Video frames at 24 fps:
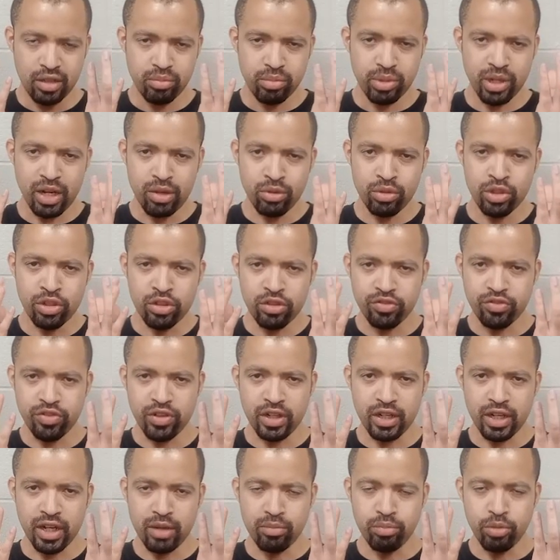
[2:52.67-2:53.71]
But I really
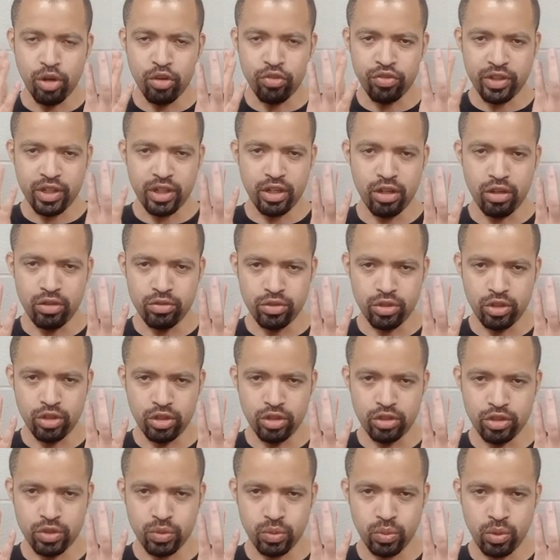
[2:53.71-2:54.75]
felt like both
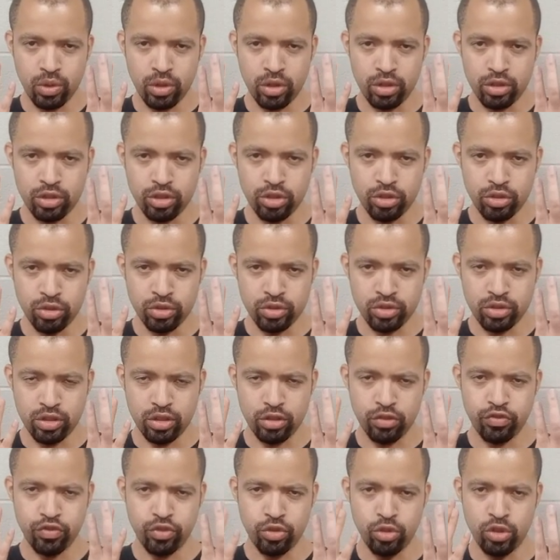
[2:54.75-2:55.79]
characters weren't used to their
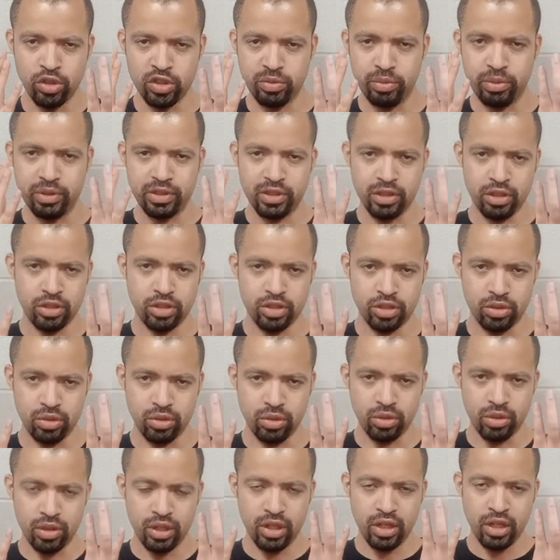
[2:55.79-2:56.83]
fullest
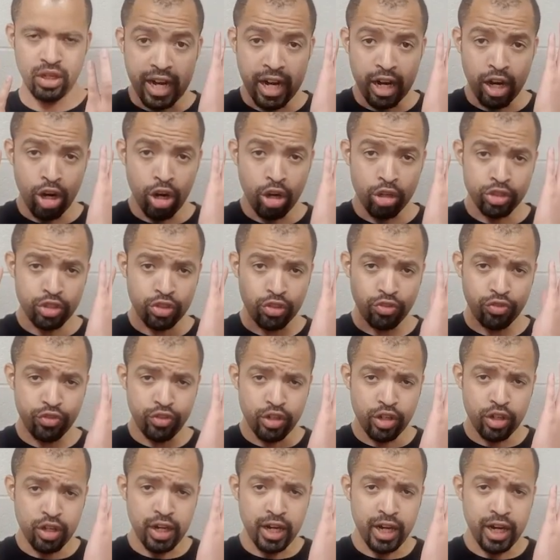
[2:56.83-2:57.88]
potential. I also
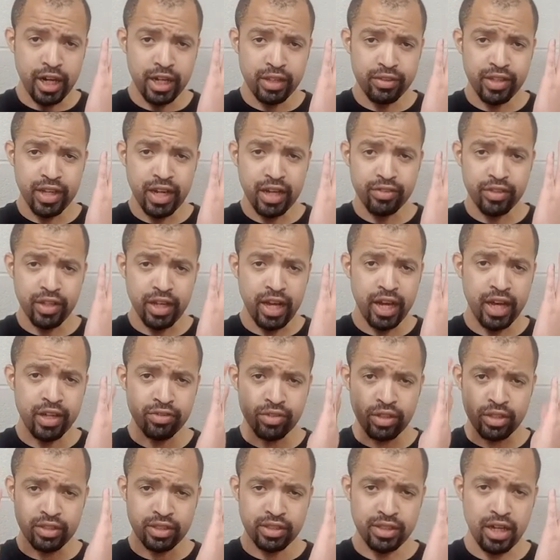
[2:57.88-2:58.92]
feel like that the
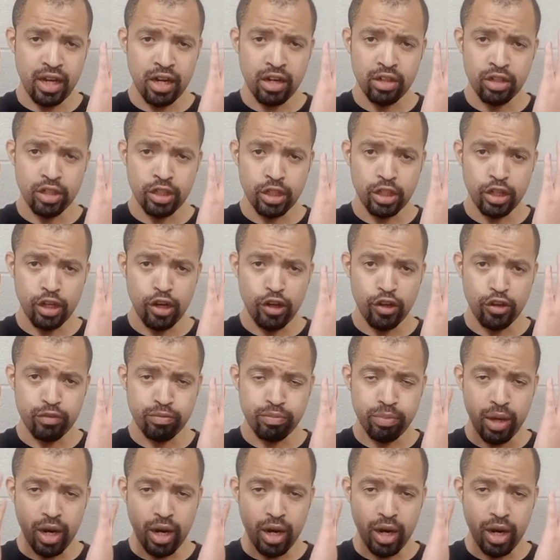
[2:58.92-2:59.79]
acting talent of